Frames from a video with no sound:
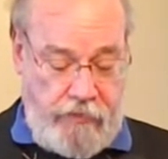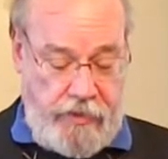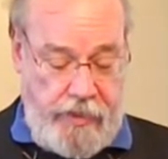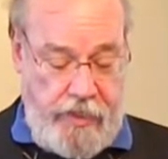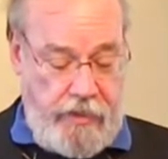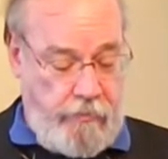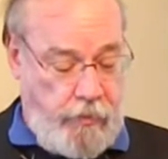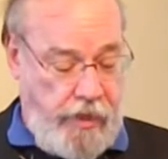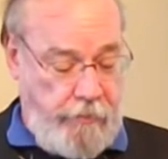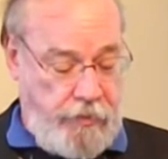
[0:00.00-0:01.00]
of the dead and
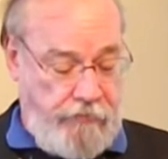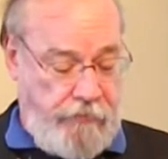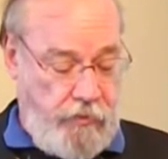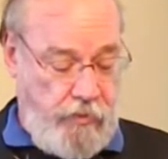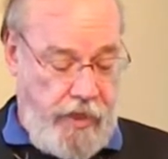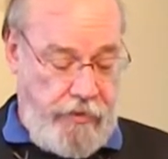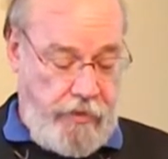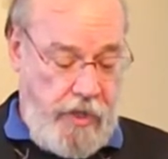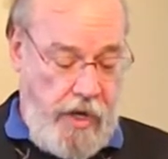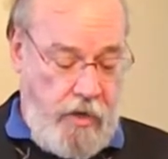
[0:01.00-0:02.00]
perhaps a few
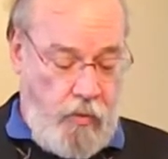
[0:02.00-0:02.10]
other